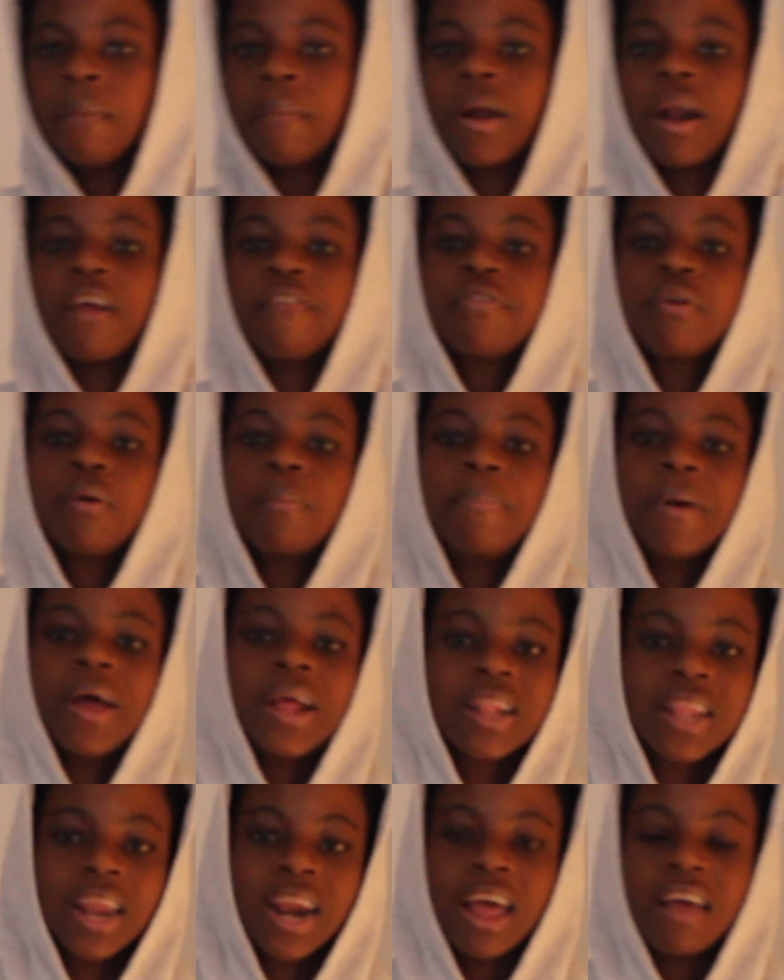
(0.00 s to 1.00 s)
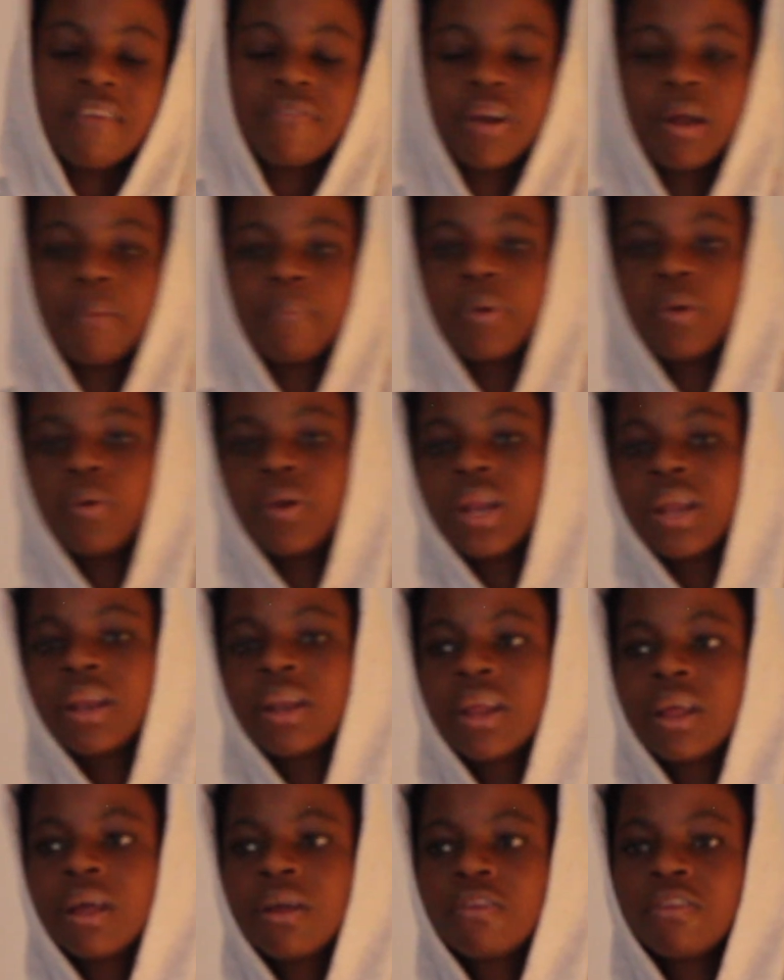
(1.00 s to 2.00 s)
but I feel bad that I haven't
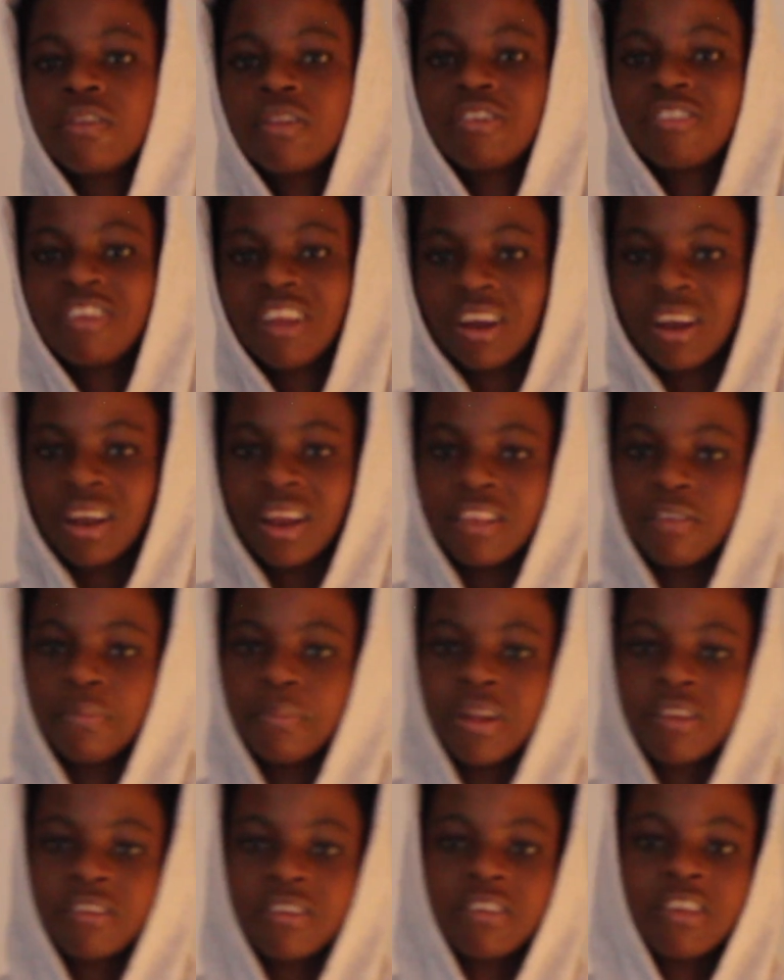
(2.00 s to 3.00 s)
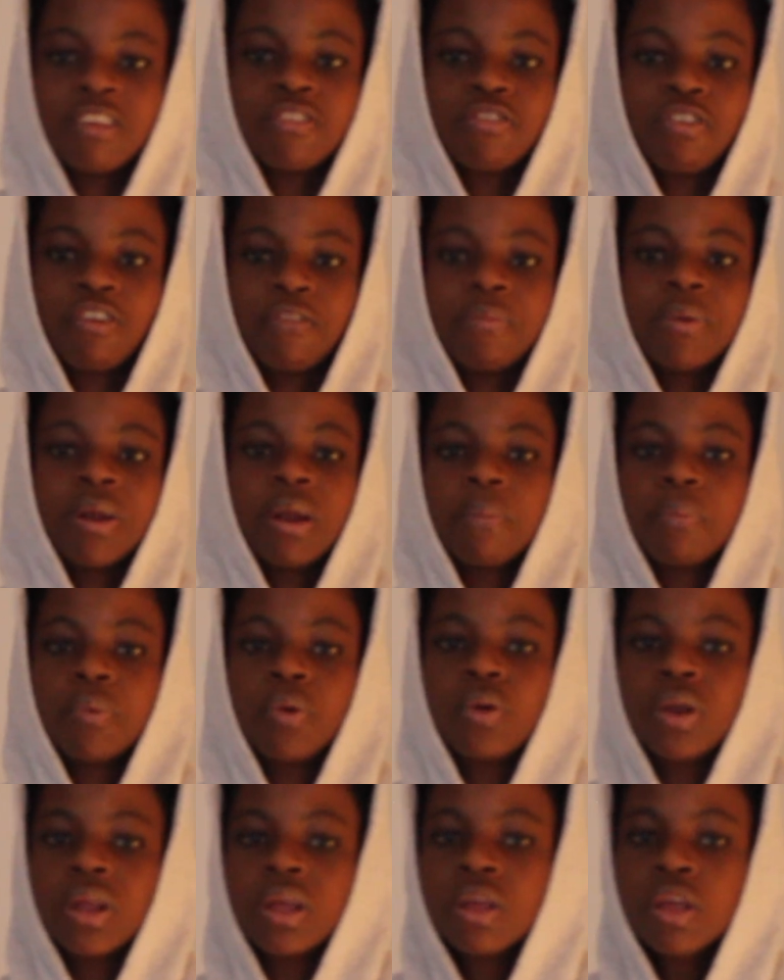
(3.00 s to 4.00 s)
uploaded to the channel as much as I should have been
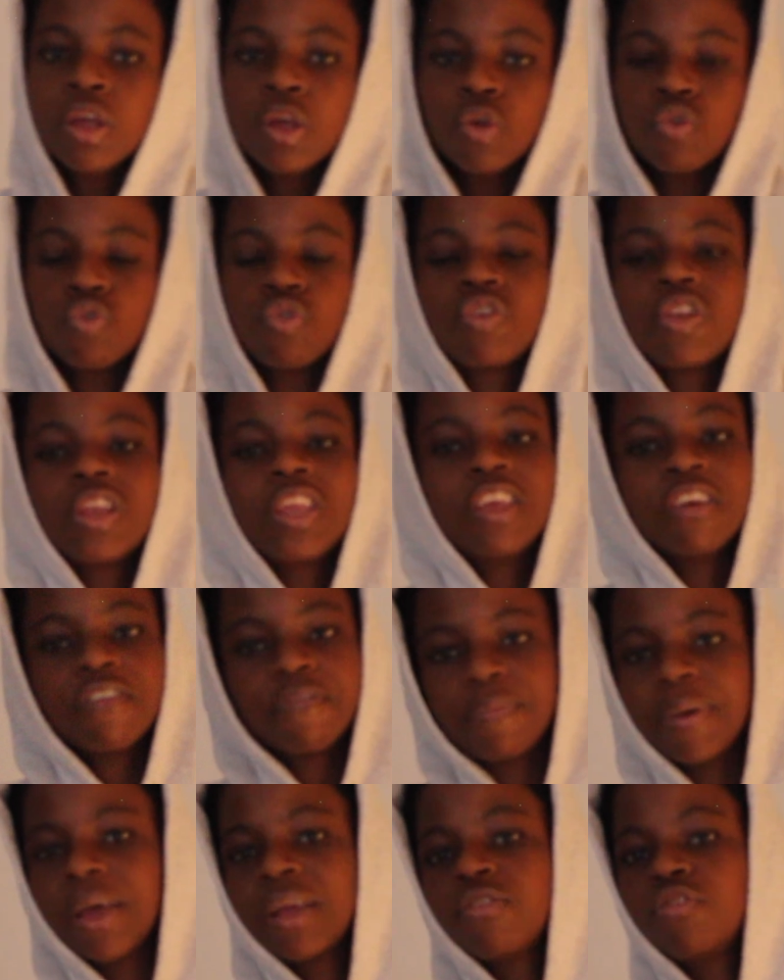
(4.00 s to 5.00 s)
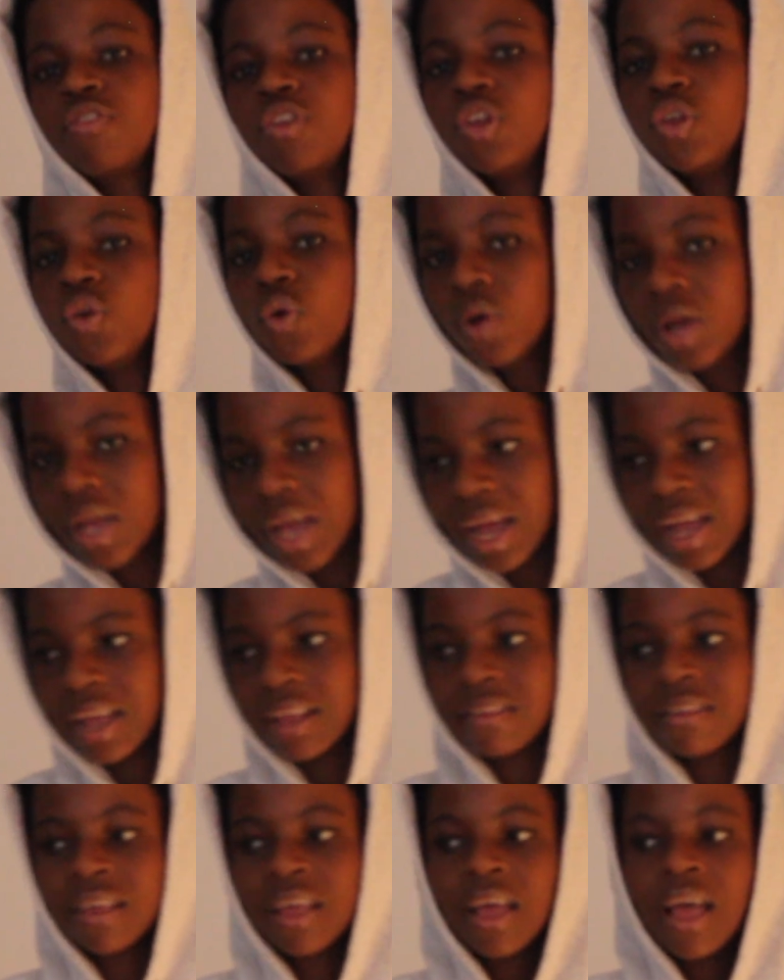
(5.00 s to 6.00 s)
uploading. So to give back to you
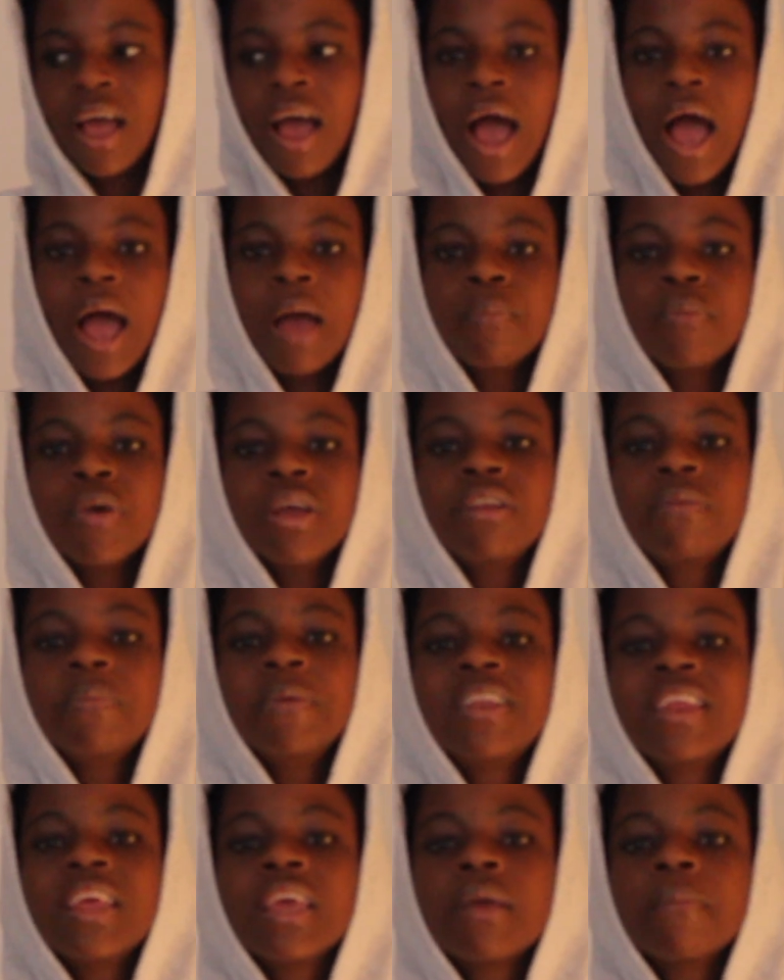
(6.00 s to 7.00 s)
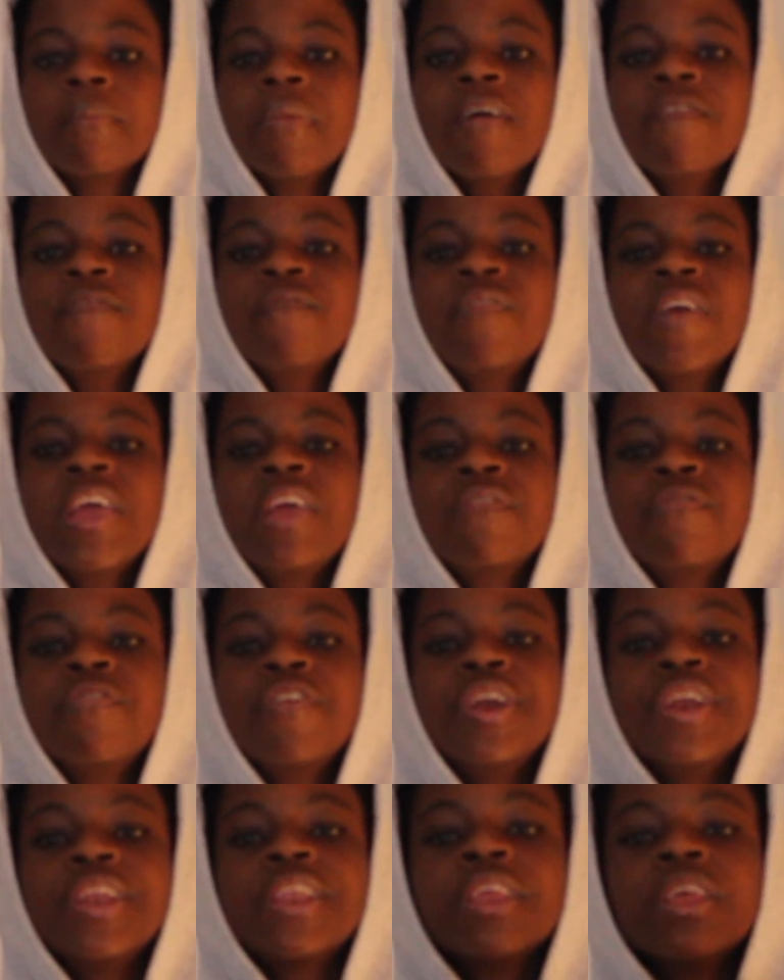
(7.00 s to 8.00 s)
guys, I'm going to be taking my
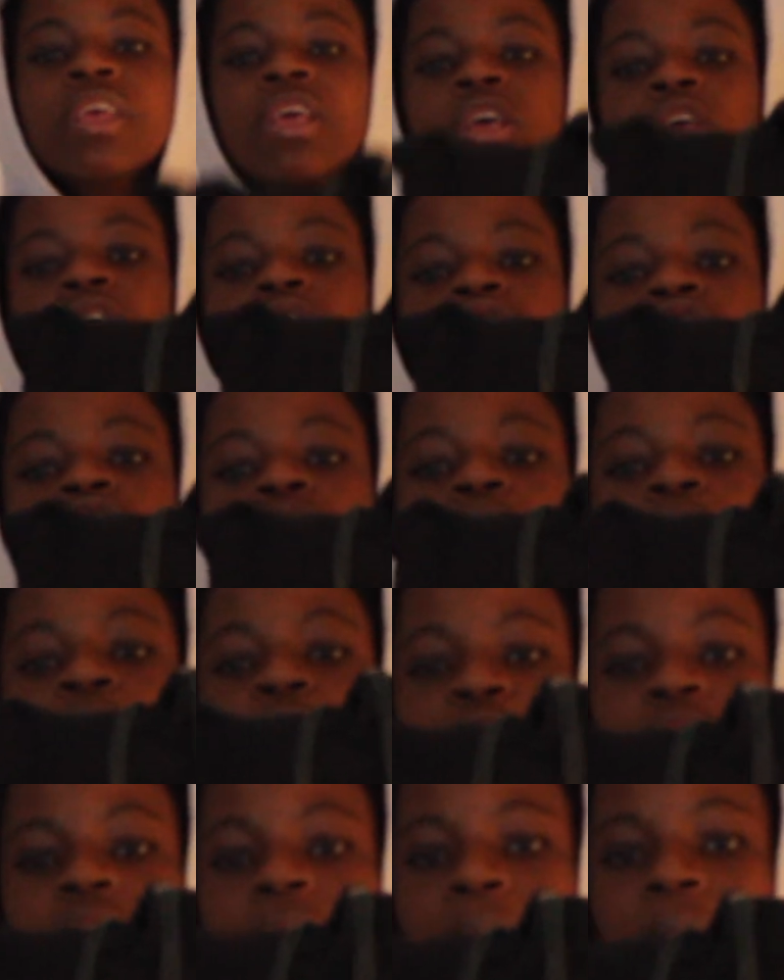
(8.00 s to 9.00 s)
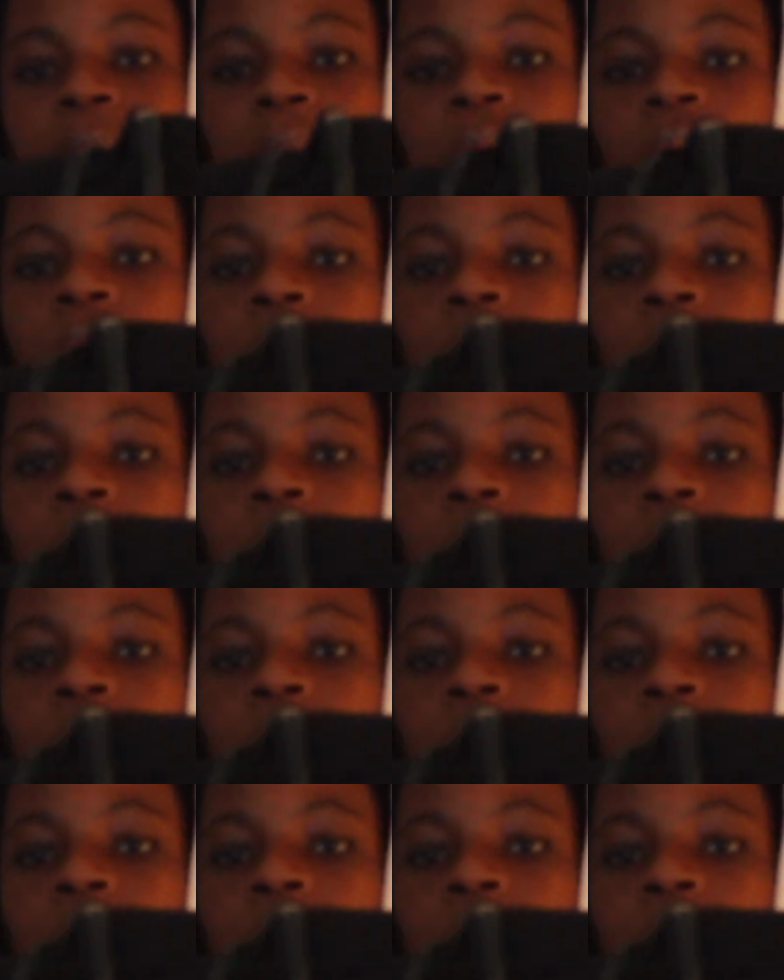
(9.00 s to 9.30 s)
favorite Supreme